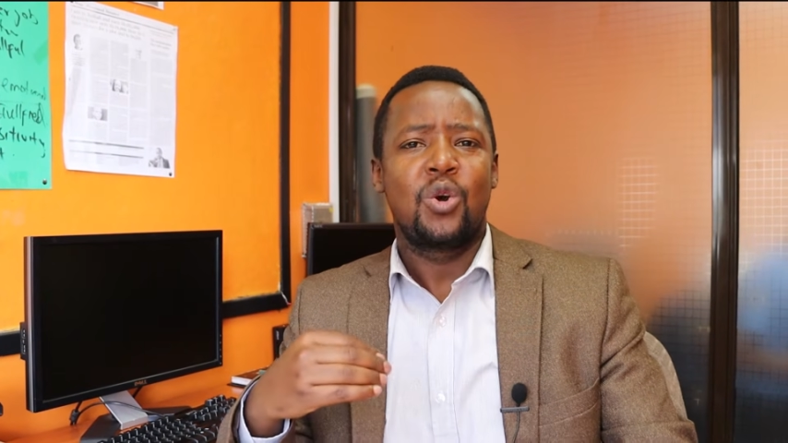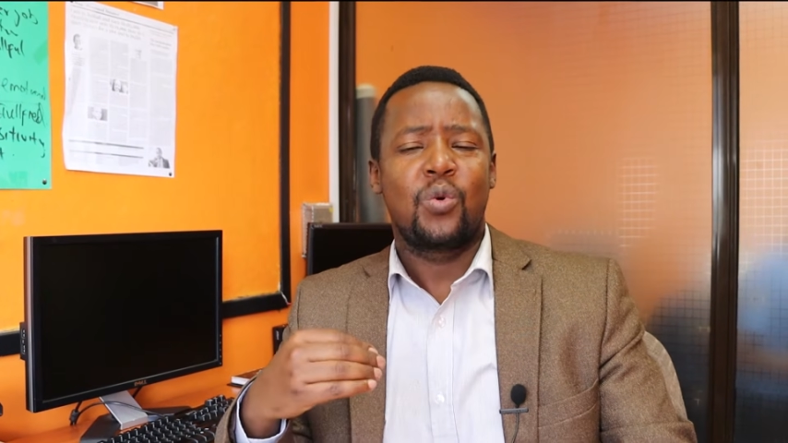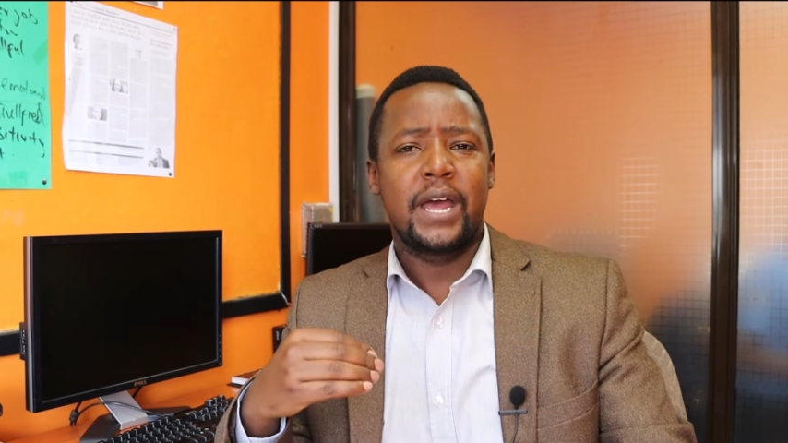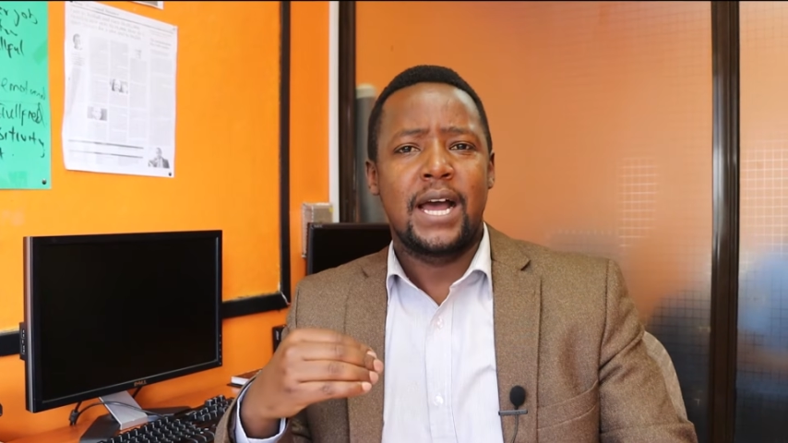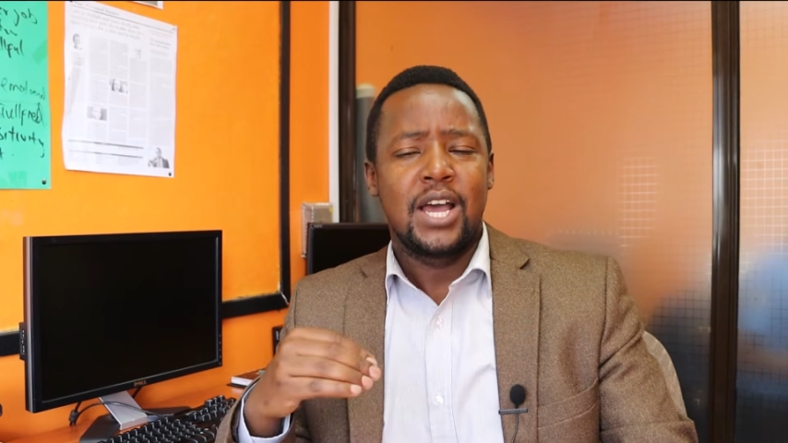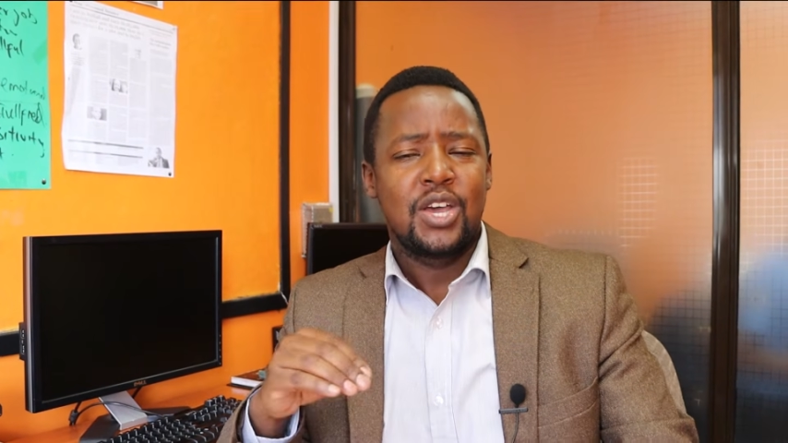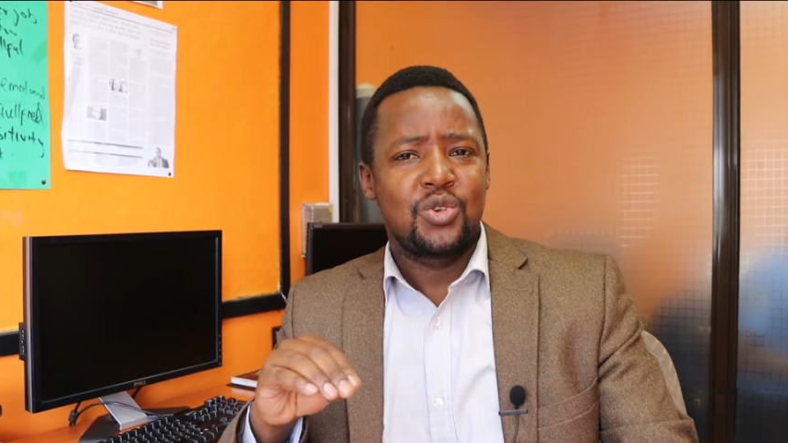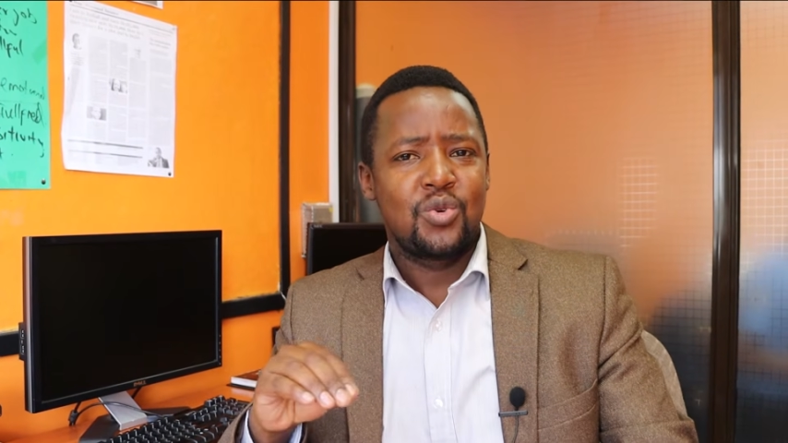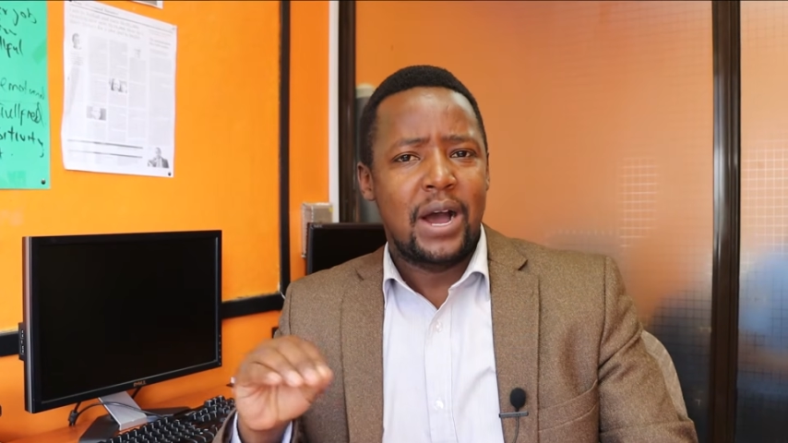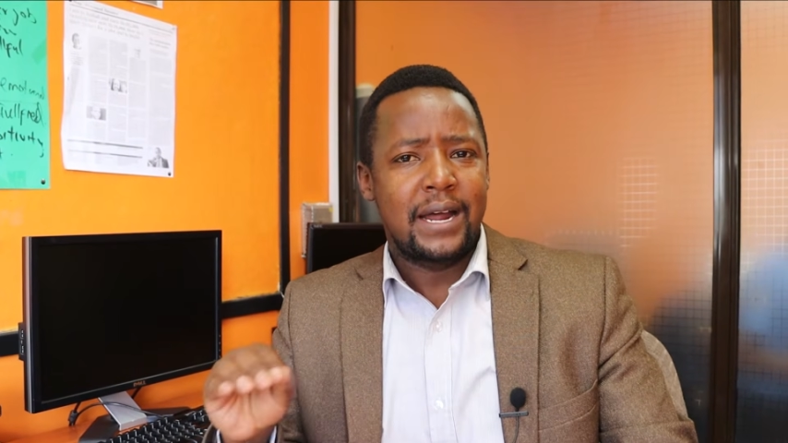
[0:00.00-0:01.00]
where
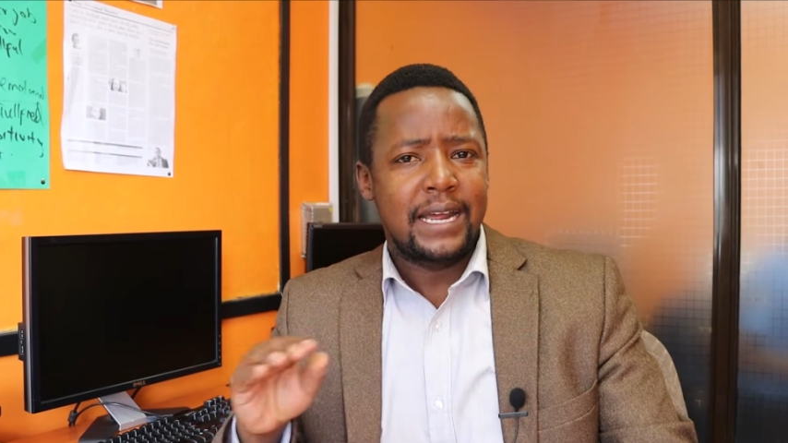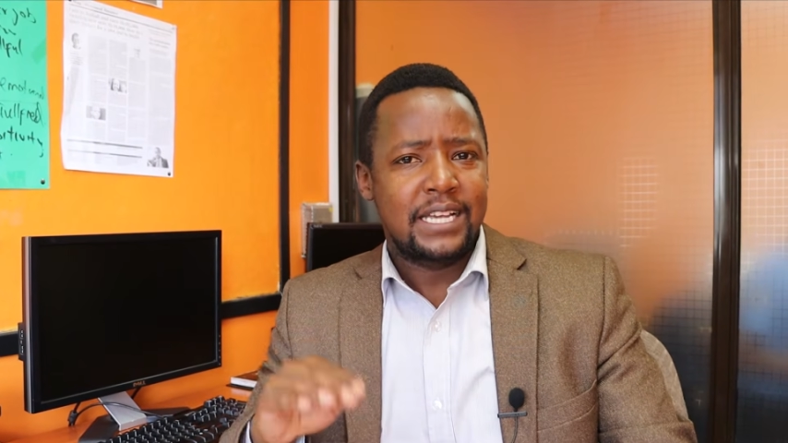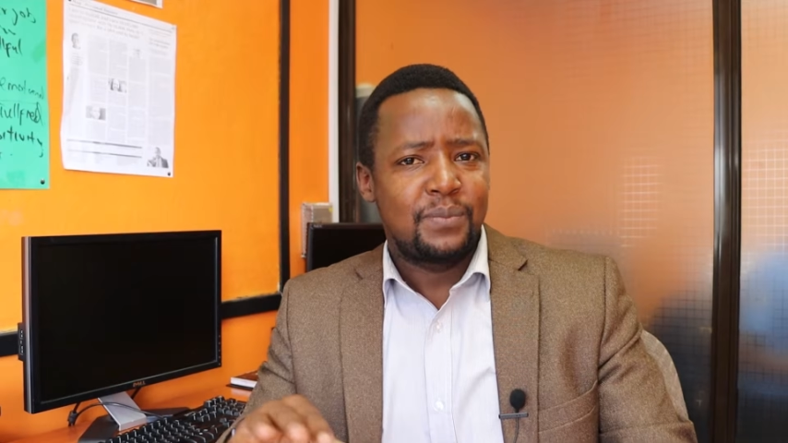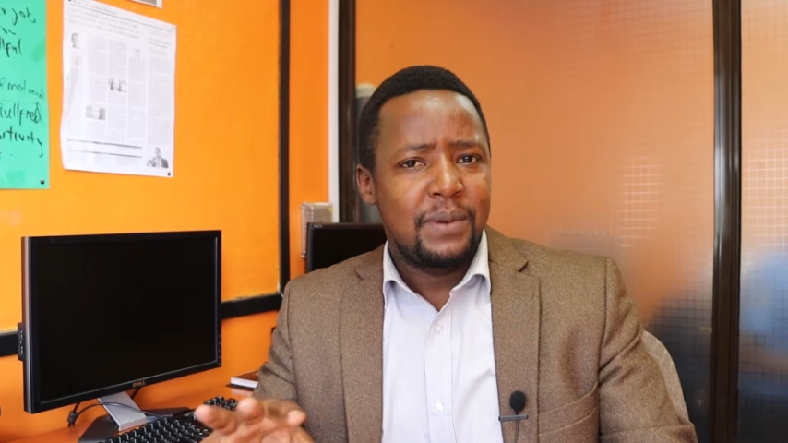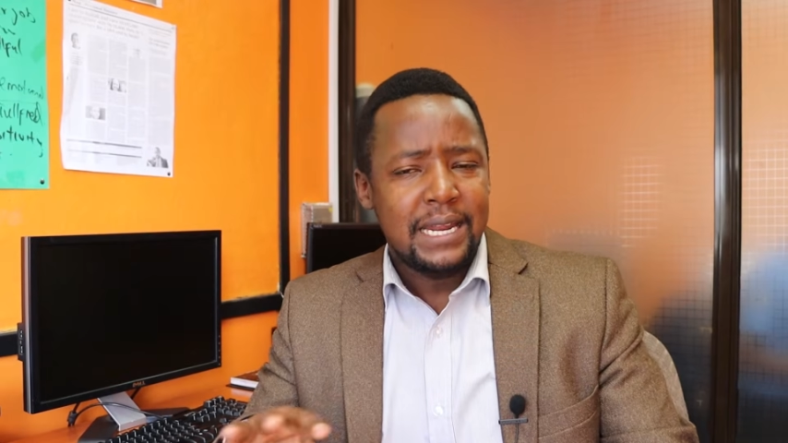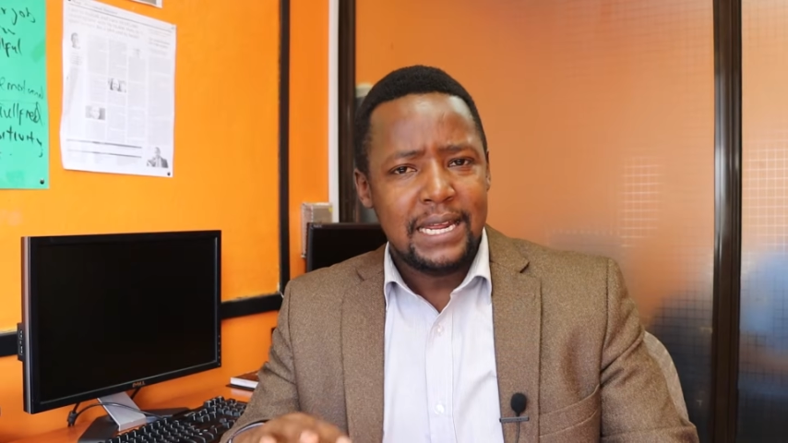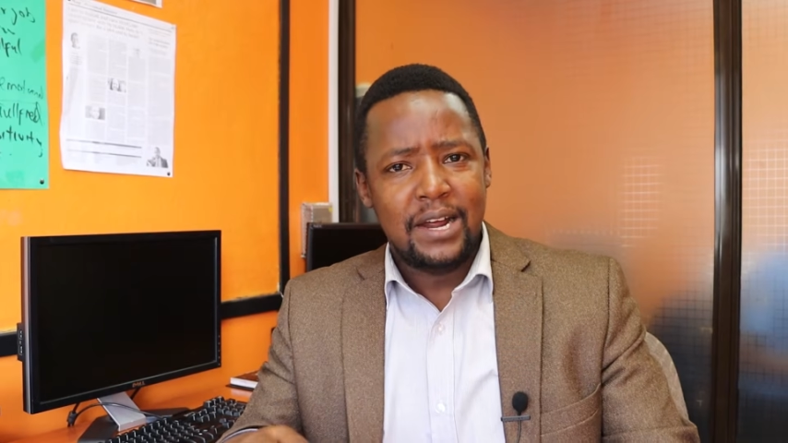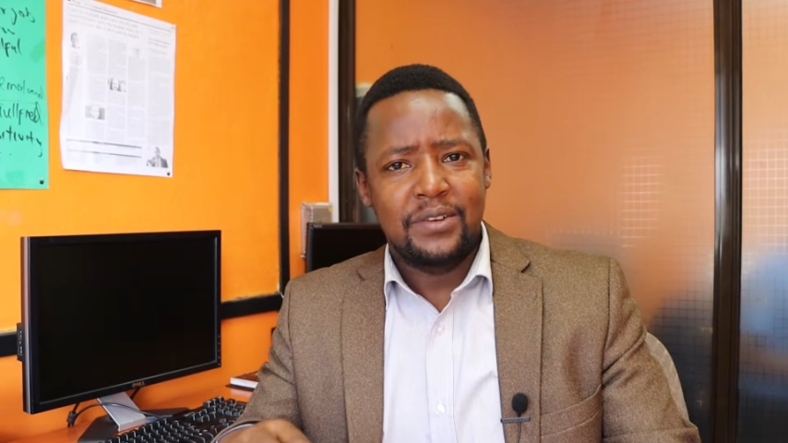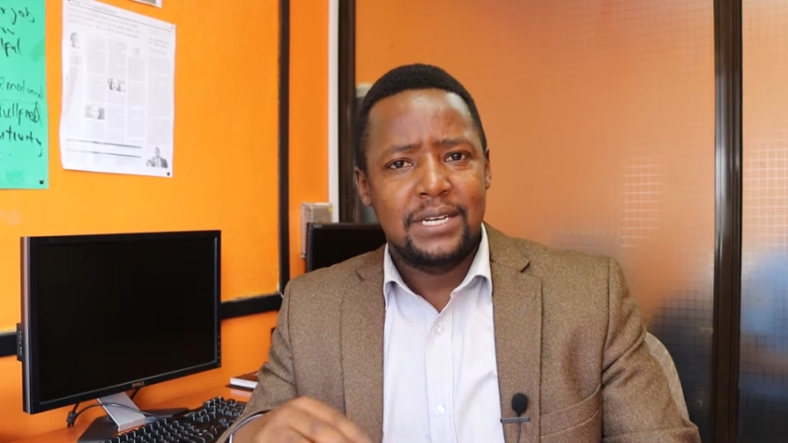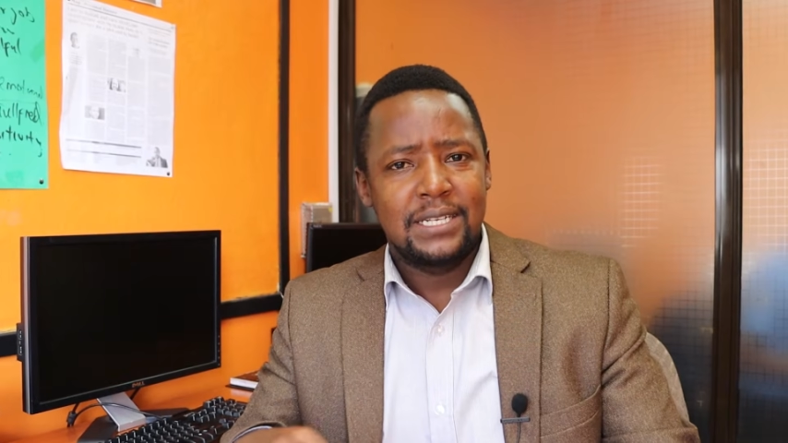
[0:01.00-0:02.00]
you are explaining out in